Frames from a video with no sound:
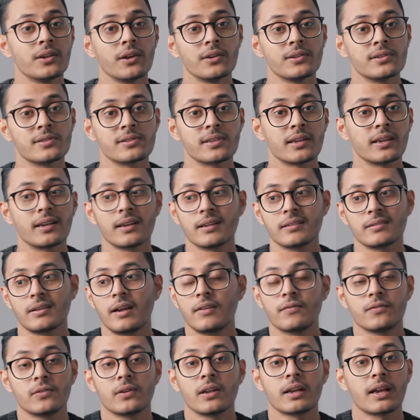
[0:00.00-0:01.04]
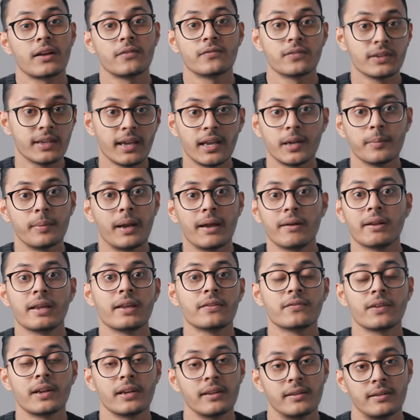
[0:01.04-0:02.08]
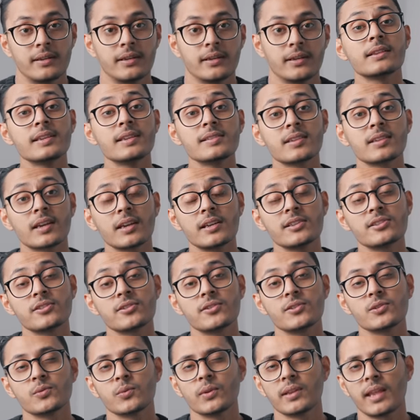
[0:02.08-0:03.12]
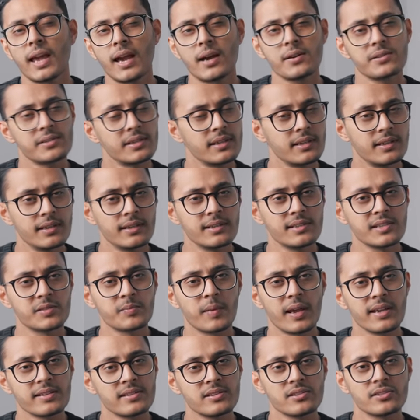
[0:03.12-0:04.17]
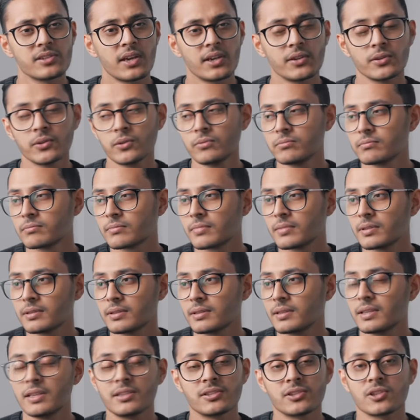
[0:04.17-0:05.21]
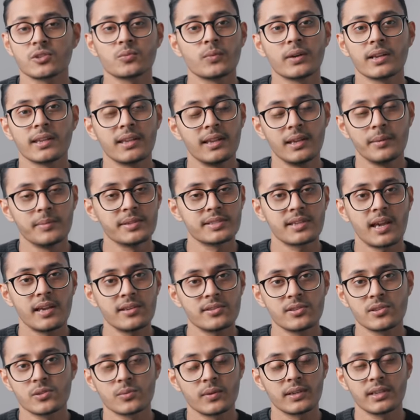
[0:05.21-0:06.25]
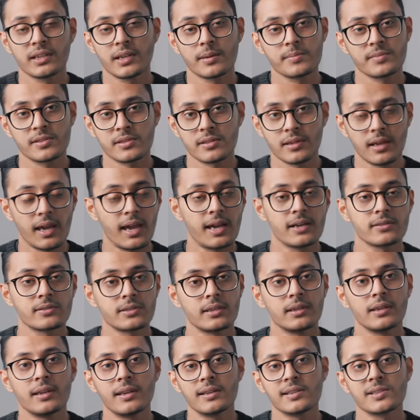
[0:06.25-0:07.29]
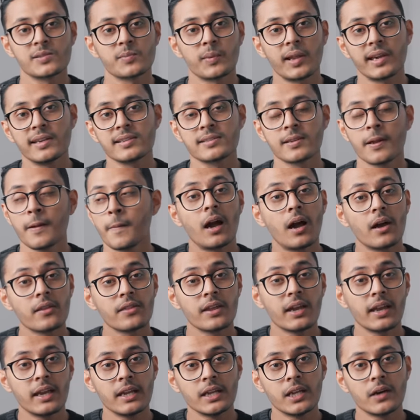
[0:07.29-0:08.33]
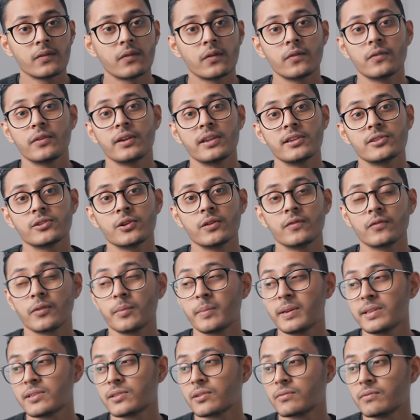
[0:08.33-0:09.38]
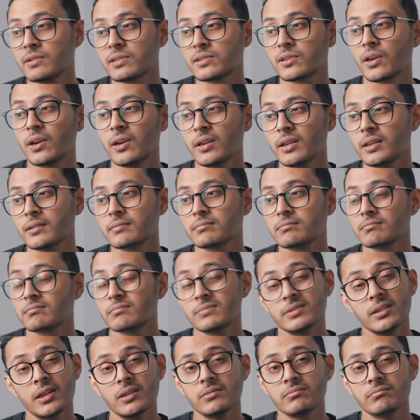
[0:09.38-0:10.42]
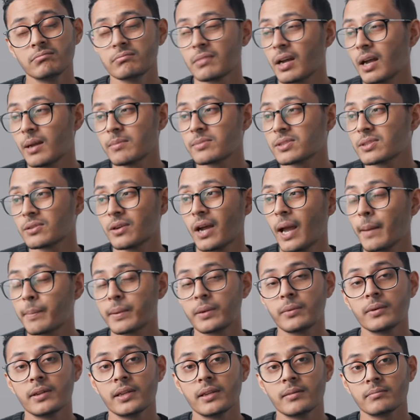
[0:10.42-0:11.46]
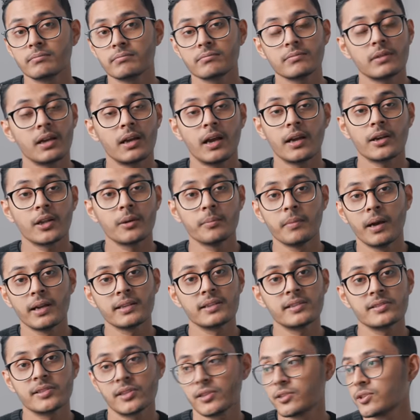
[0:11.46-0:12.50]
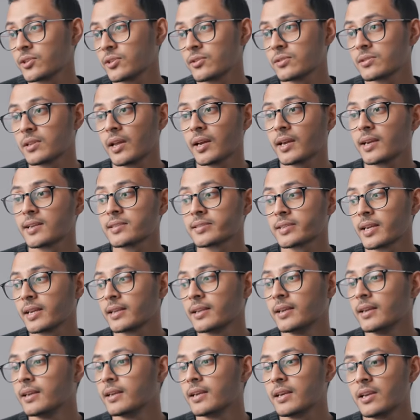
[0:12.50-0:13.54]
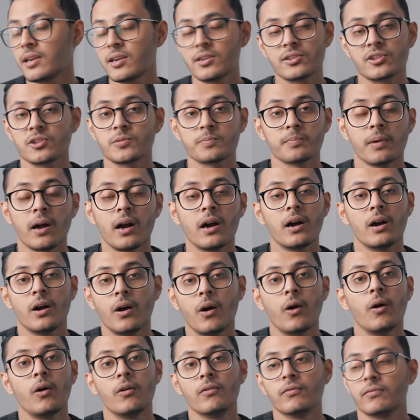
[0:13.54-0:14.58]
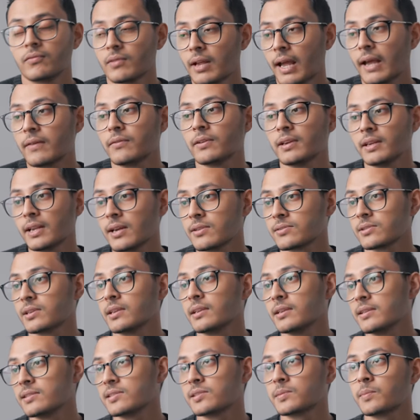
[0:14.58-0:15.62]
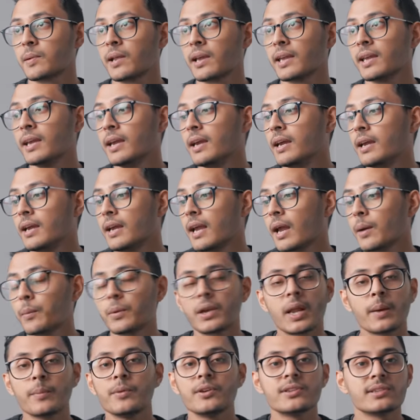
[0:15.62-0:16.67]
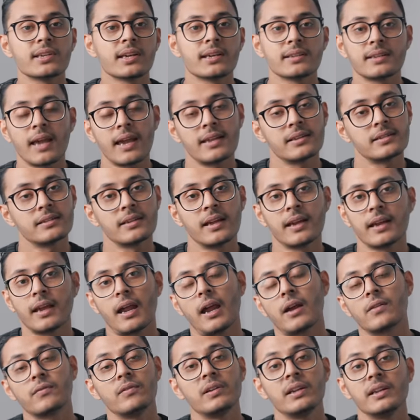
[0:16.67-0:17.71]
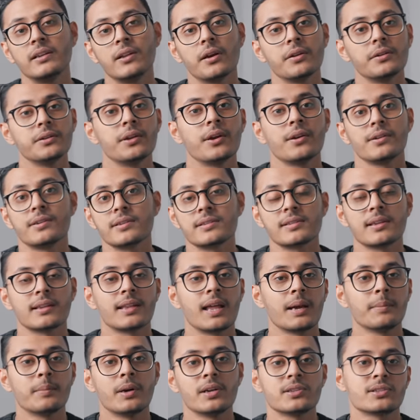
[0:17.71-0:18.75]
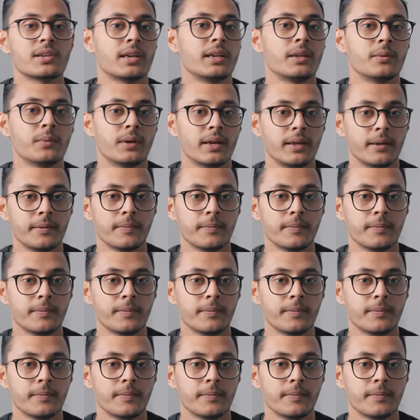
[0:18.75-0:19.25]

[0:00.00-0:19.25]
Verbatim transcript: notice it. I feel like I forget about it, if anything. These are issues with LCD displays in general. It's just one of the limitations when it comes to LCD displays. Are they enough of an issue for me to return it? No, I'm still happy with it. I don't mind these issues. Like I said, it's just part of having an LCD display. And when I'm using it day to day, I really don't notice it that much anyway